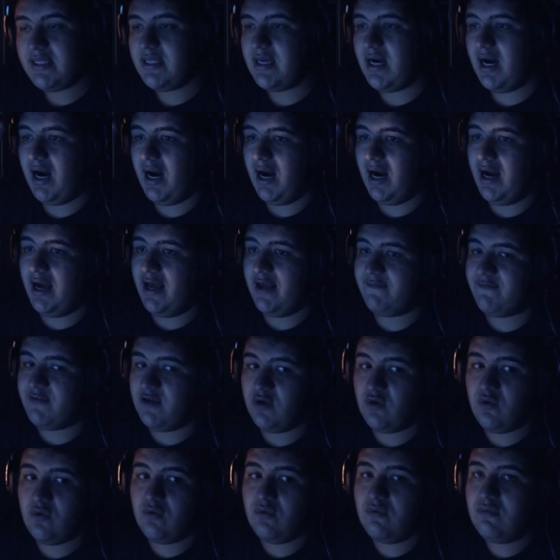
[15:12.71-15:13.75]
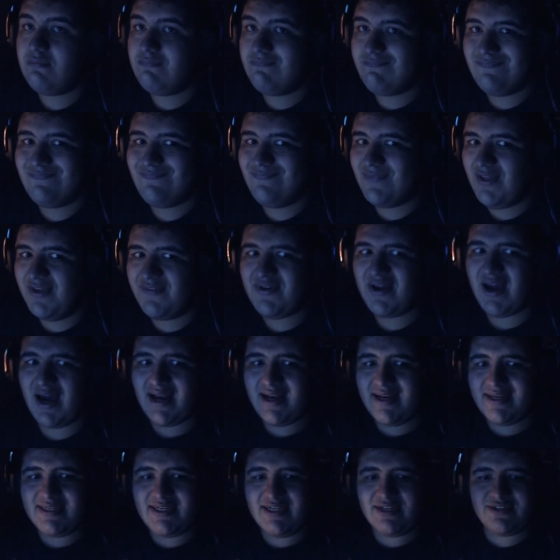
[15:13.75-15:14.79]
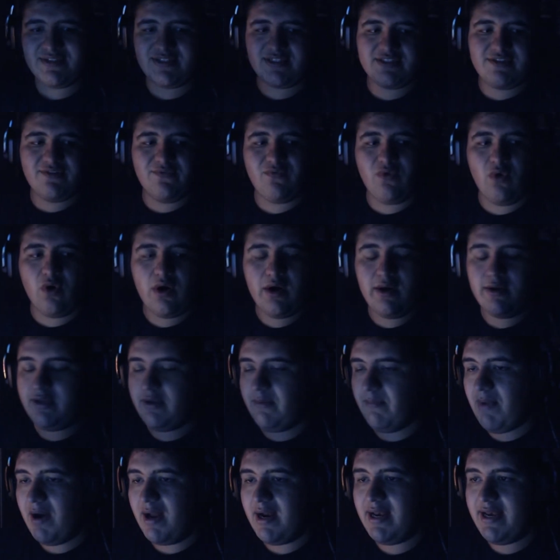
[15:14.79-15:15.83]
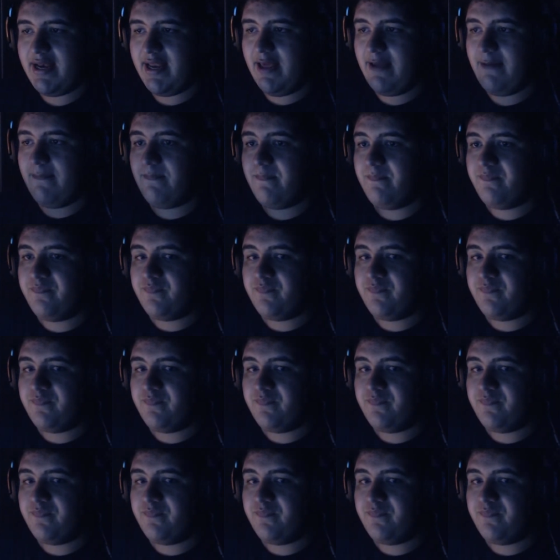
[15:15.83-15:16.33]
If you got a Nintendo 64 and you modded it,